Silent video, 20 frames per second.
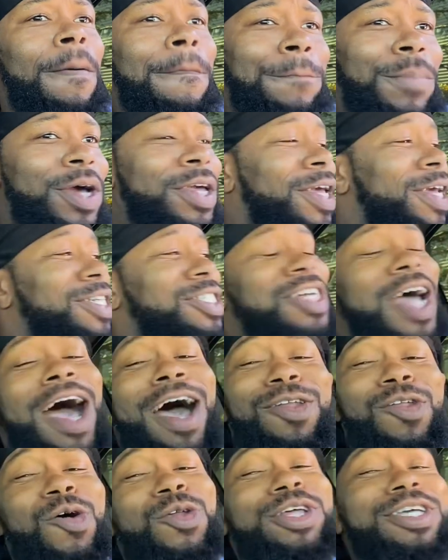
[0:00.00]
But
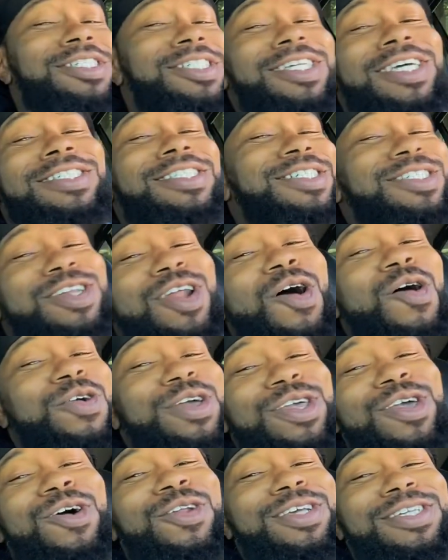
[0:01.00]
Keyshawn only 6-0.
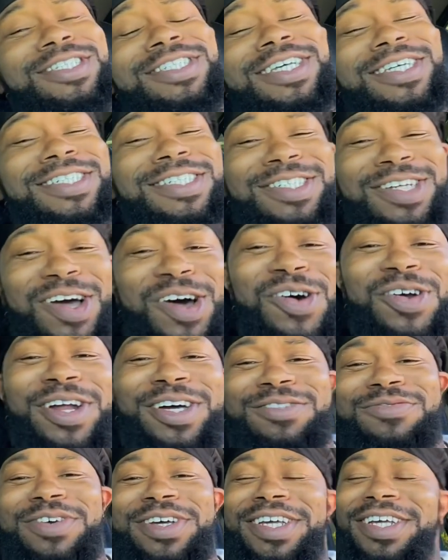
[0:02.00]
He only 6-0.
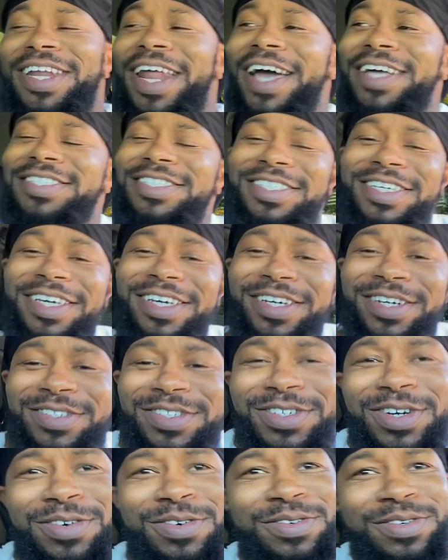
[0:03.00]
That's what he liked to yell.
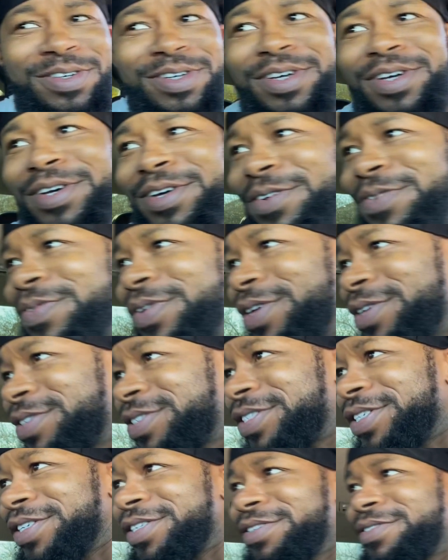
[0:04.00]
So we'll
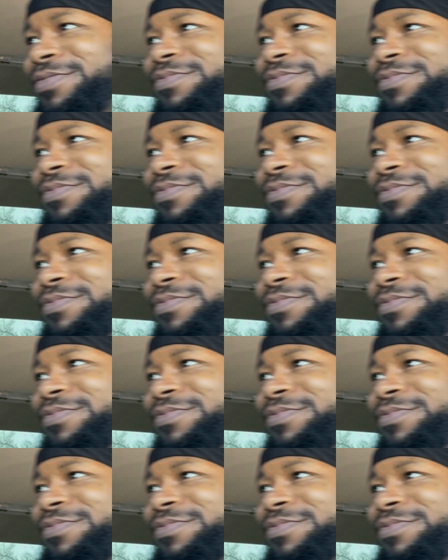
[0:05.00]
see.